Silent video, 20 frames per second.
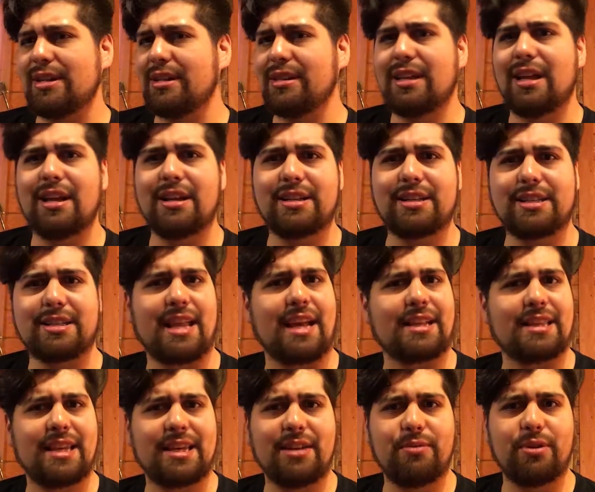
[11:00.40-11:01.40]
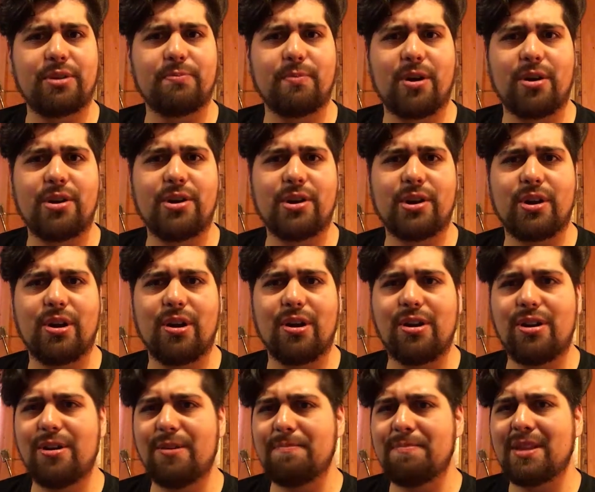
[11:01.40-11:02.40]
Deluxe like they did with Mario
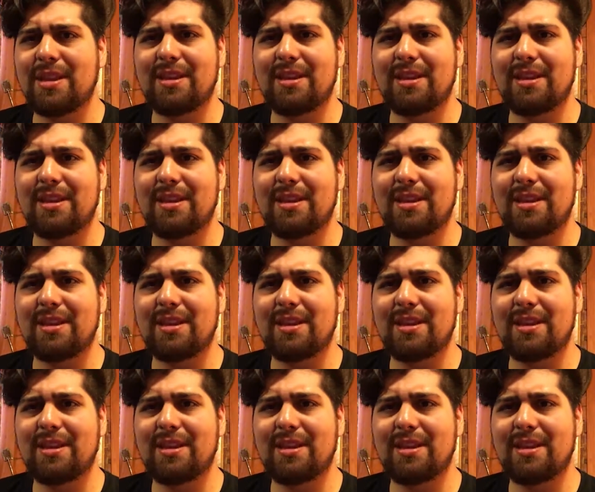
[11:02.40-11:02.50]
Kart?